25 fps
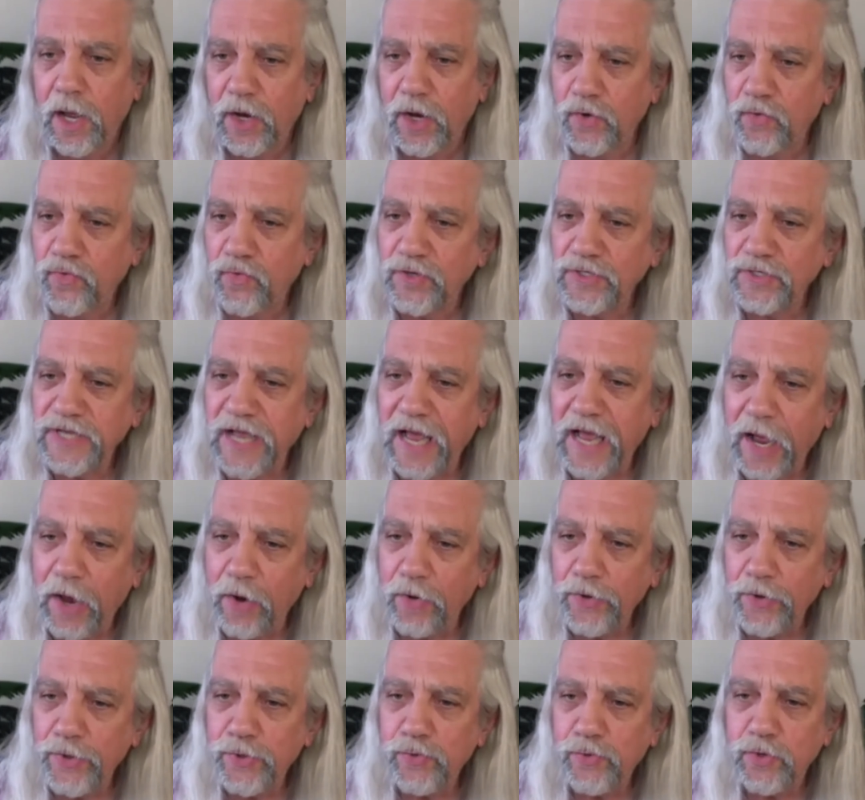Chris, how
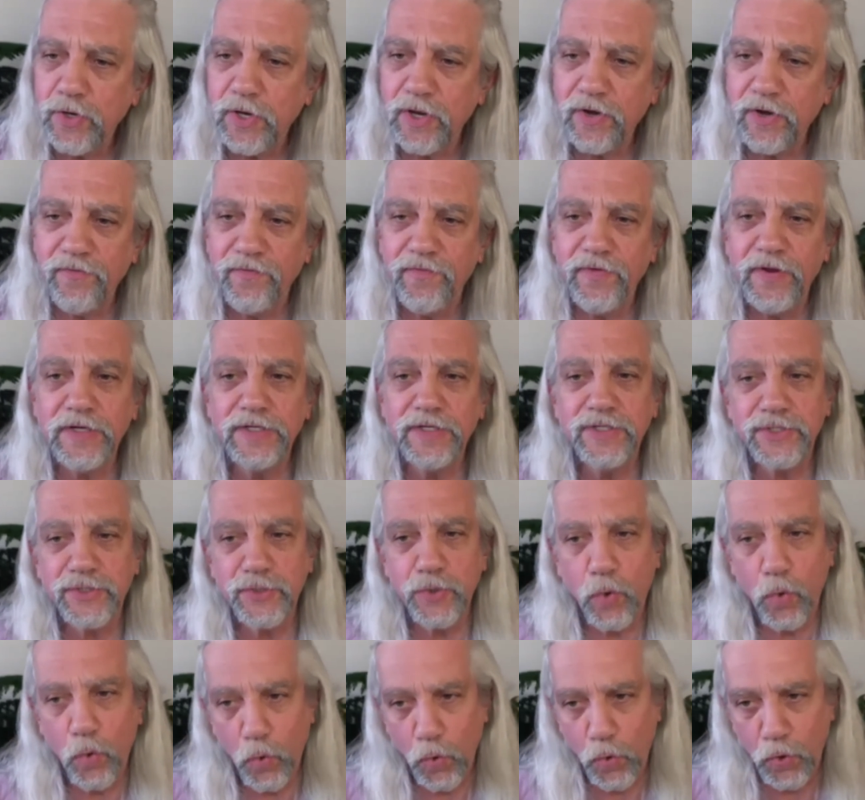do you convince the
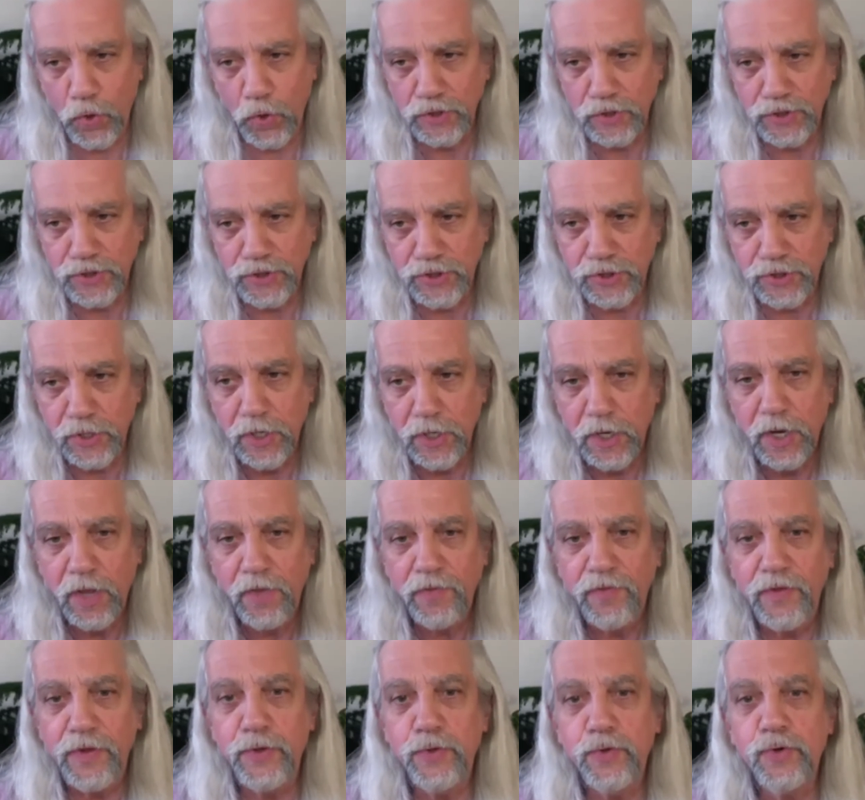horse
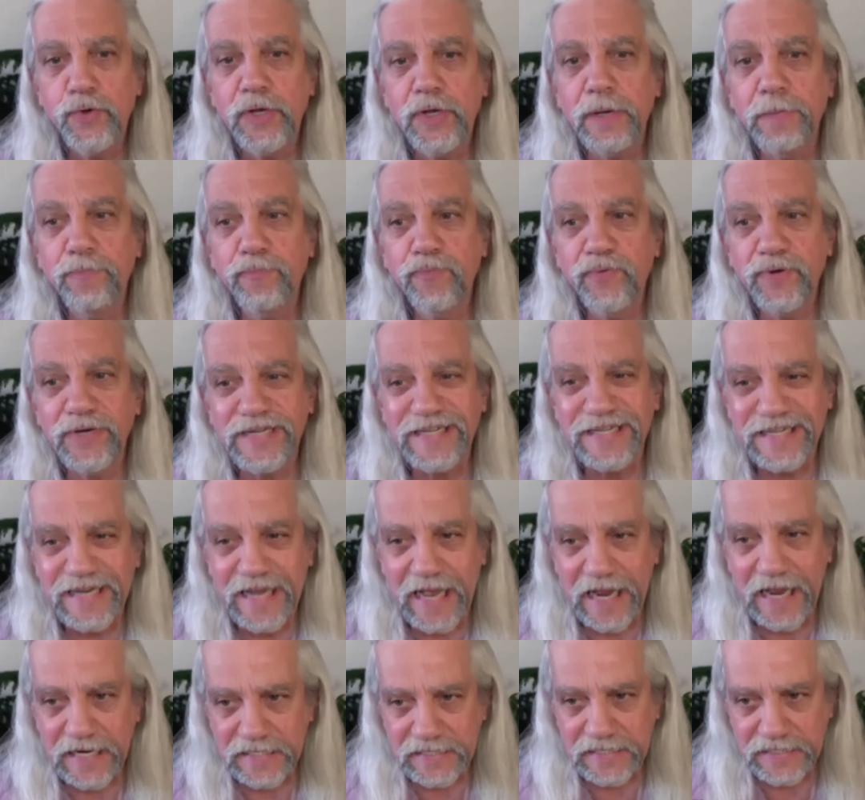that you can
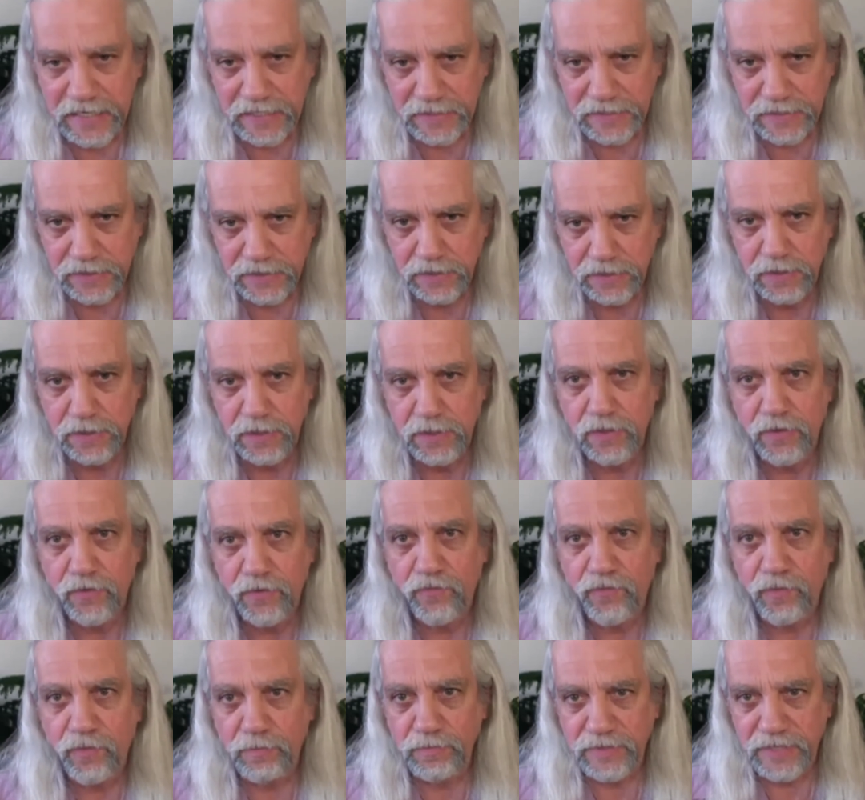protect it
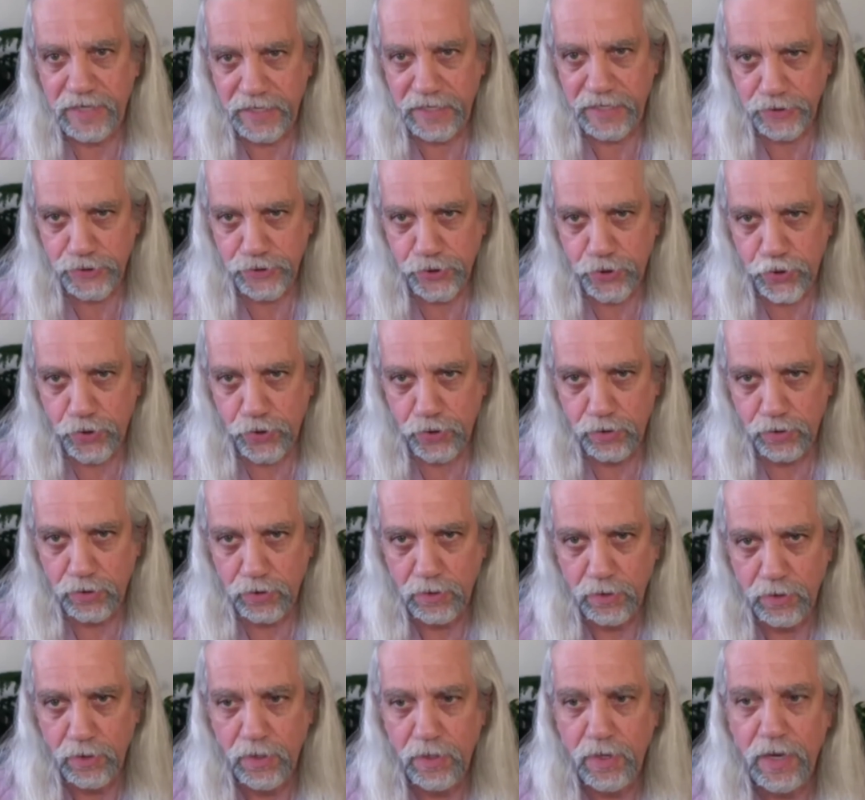from danger?
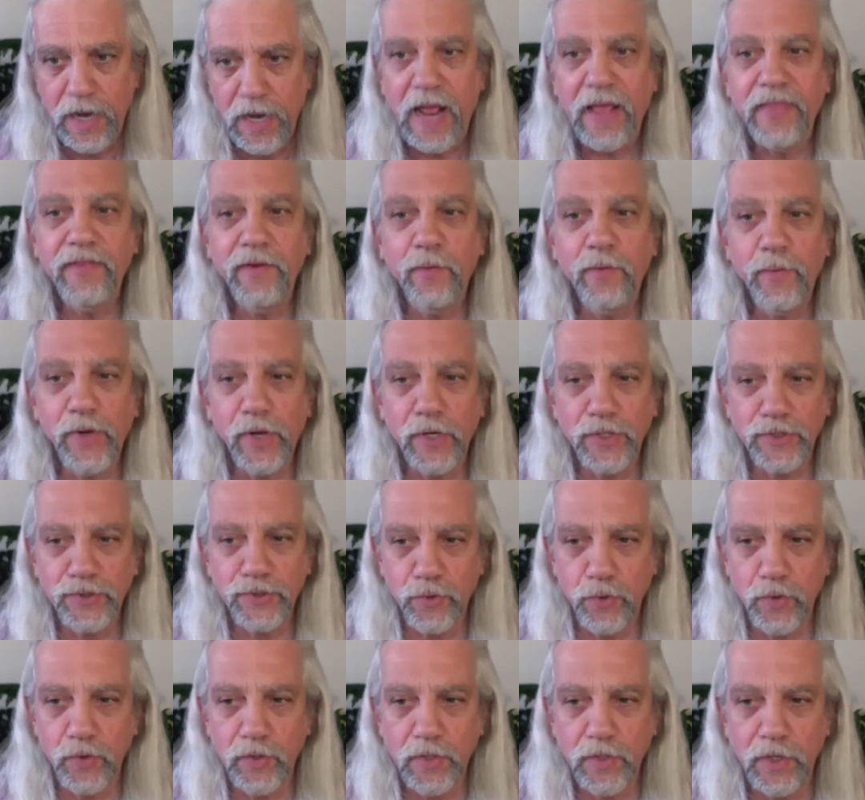And then we also
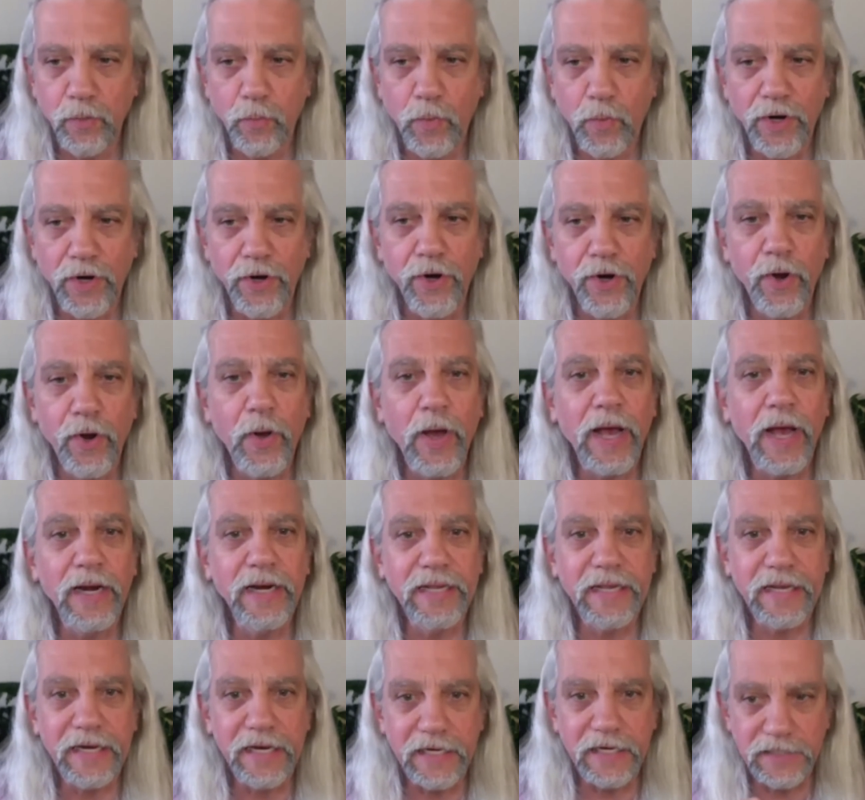are going to want to know how to
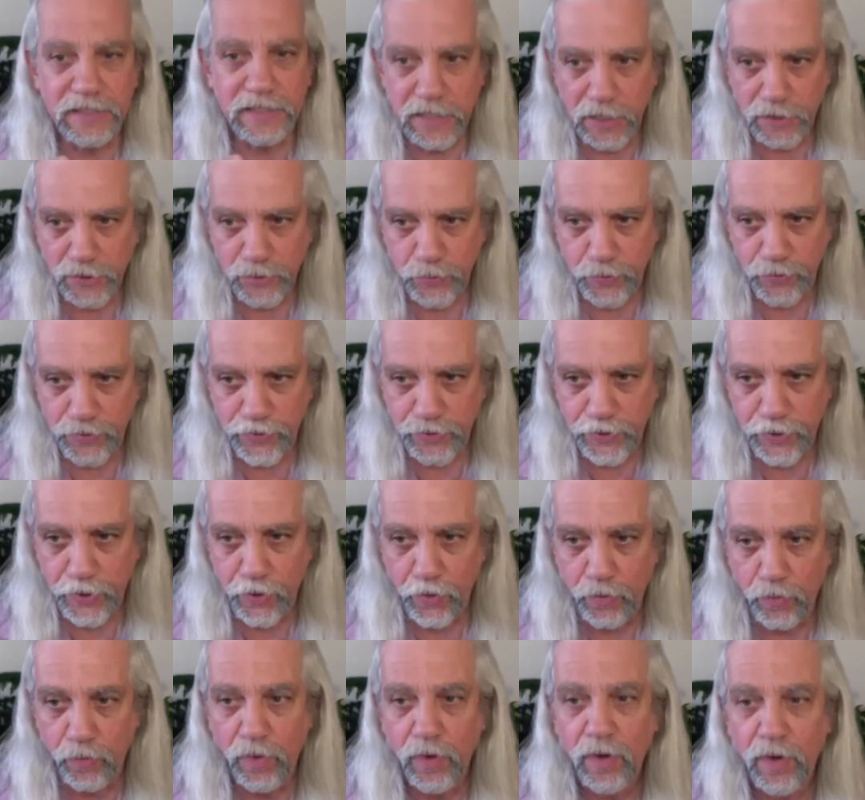get in touch with
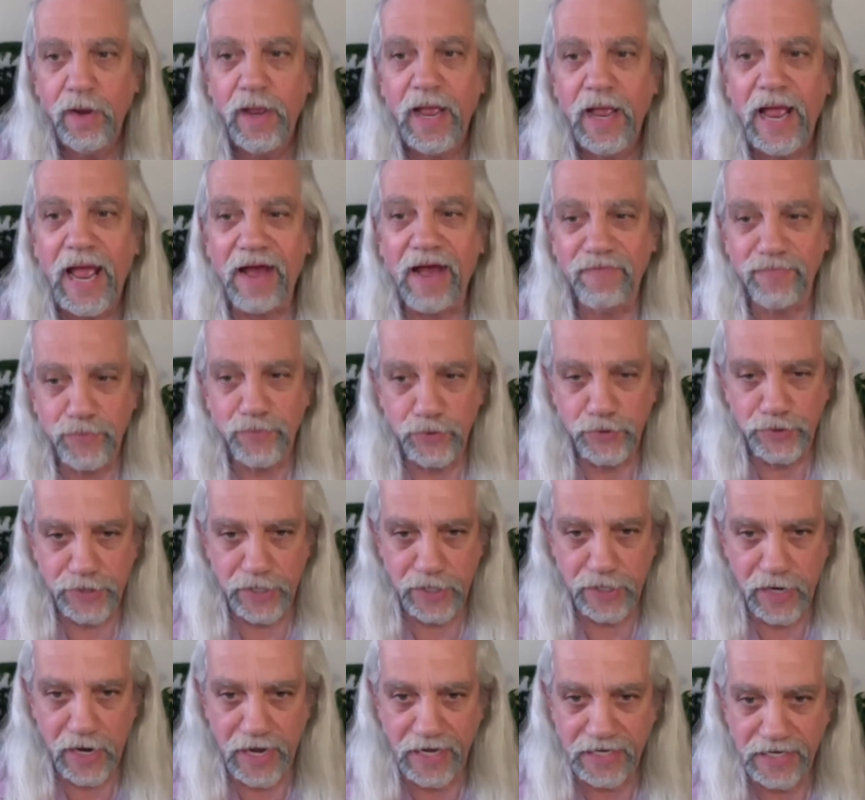you after
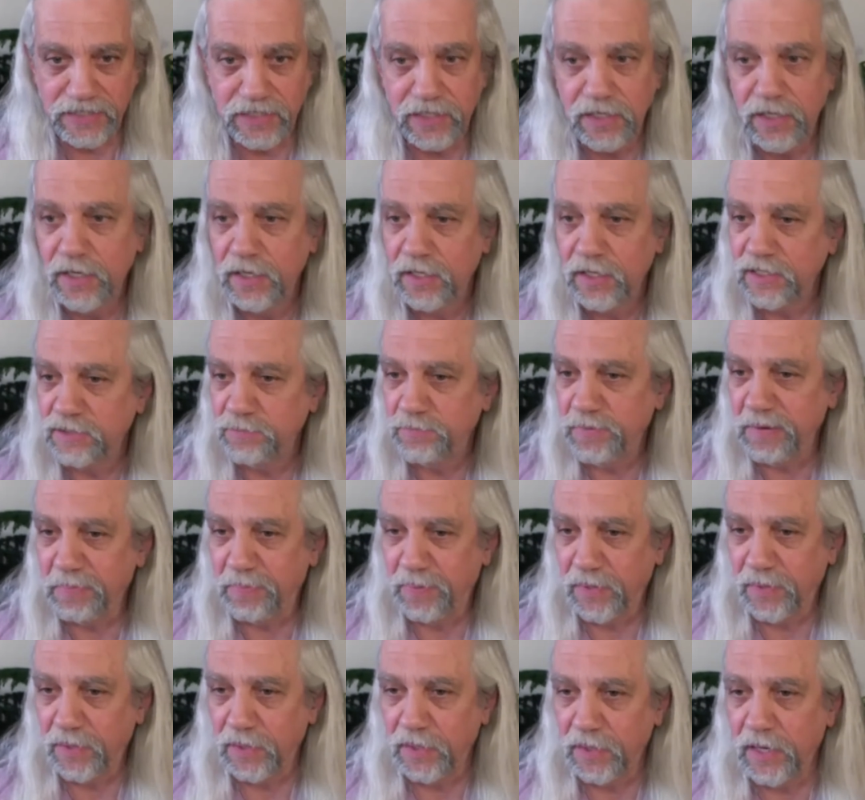tonight, because
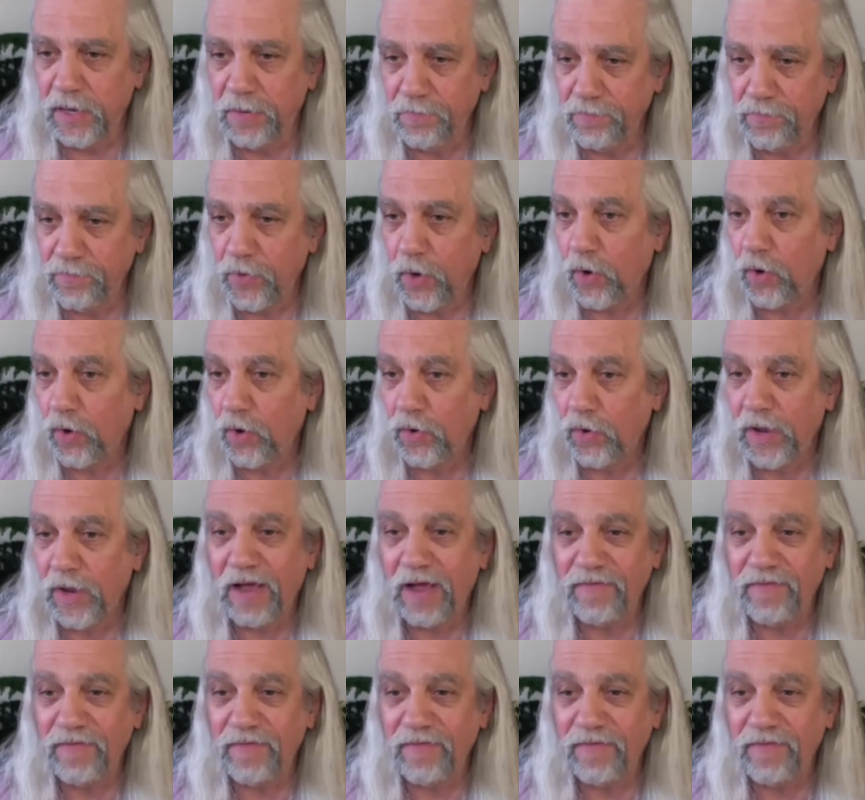people are